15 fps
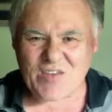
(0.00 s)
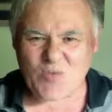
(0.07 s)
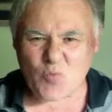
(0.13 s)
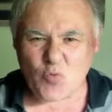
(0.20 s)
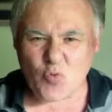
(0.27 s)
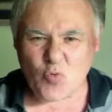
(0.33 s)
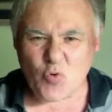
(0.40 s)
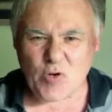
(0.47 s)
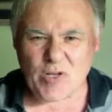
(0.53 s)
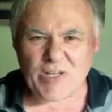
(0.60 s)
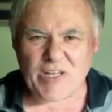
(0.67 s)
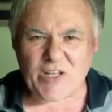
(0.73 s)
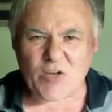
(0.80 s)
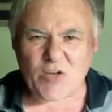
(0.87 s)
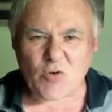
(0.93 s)

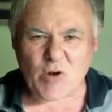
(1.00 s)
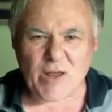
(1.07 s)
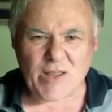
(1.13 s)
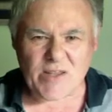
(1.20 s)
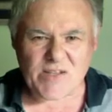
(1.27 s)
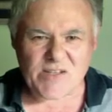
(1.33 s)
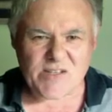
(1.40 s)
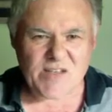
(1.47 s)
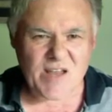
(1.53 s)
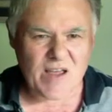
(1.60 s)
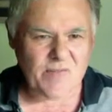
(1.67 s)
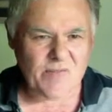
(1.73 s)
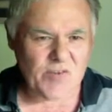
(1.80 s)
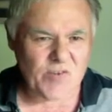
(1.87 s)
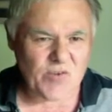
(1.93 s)
really great
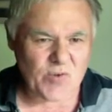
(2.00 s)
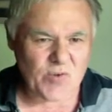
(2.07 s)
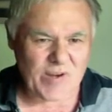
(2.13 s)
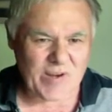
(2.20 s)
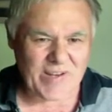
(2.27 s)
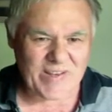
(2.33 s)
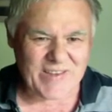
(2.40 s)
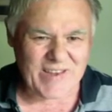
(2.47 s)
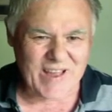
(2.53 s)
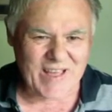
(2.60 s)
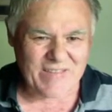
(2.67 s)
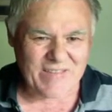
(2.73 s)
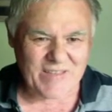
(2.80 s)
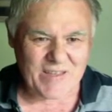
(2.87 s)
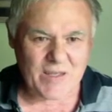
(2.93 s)
stuff. He's threatening
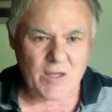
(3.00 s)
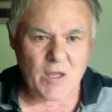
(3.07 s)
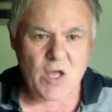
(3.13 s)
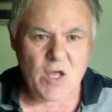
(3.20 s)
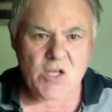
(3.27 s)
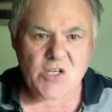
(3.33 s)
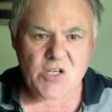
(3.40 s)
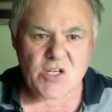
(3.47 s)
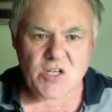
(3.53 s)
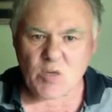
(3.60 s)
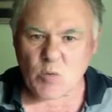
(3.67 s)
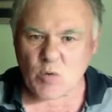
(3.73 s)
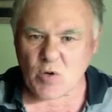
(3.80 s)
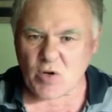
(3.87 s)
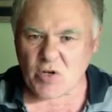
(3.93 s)
nothing. So you know
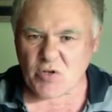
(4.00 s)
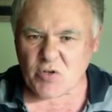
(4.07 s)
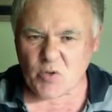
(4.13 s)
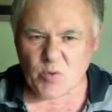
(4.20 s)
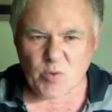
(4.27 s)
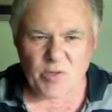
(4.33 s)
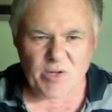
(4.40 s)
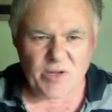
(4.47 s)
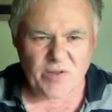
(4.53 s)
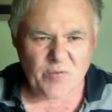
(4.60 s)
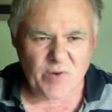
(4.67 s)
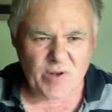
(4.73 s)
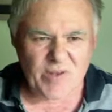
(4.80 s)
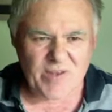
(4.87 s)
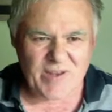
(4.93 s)
what I do when they
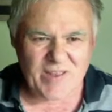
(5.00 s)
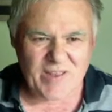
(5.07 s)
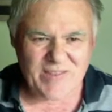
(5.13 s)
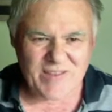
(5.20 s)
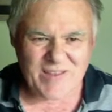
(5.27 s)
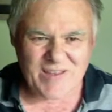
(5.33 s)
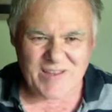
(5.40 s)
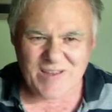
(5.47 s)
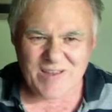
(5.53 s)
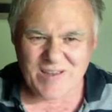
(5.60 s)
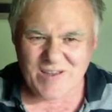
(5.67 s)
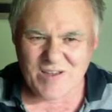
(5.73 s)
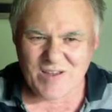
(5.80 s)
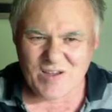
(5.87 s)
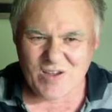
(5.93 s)
threaten nothing?
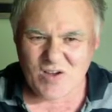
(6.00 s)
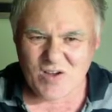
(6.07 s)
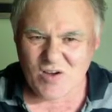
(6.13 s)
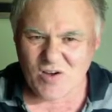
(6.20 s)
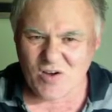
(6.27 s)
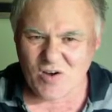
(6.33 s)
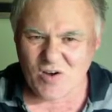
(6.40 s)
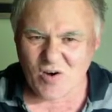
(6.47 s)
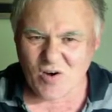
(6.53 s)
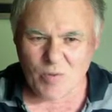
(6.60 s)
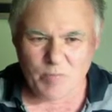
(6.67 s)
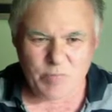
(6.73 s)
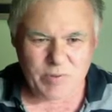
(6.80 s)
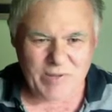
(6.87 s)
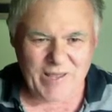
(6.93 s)
I
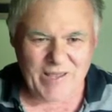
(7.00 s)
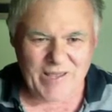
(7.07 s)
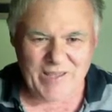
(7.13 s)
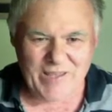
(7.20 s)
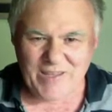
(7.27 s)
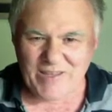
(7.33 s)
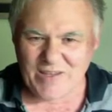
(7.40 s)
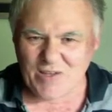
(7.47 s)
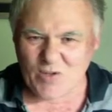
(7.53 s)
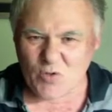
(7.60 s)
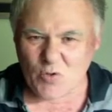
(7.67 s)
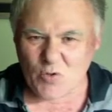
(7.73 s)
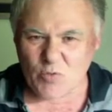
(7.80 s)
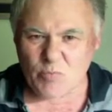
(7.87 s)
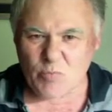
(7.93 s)
play
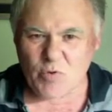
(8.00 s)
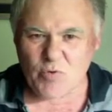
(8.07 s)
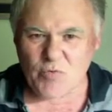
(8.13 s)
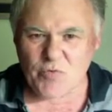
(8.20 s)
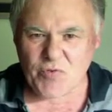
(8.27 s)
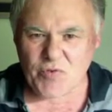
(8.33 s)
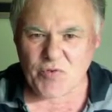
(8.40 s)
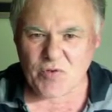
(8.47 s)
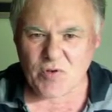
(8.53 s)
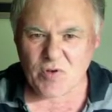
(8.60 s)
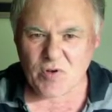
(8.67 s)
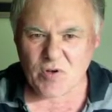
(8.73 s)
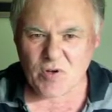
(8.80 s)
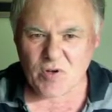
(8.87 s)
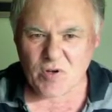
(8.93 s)
good moves.
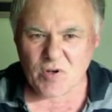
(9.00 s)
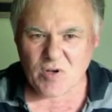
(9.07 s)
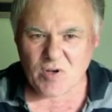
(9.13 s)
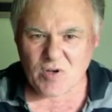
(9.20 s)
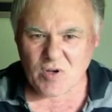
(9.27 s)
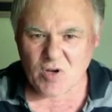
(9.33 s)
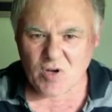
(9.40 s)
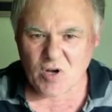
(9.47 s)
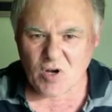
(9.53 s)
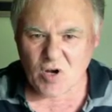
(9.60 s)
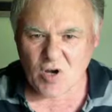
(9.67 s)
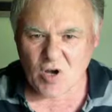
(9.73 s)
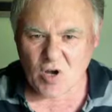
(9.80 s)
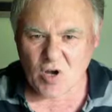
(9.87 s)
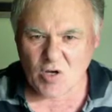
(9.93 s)

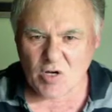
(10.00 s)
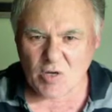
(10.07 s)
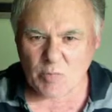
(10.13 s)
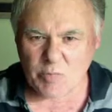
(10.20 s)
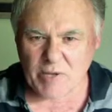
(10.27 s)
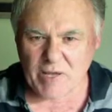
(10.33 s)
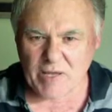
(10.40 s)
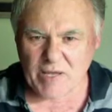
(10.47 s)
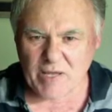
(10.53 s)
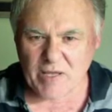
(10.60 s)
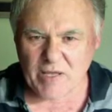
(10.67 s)
I'm going to play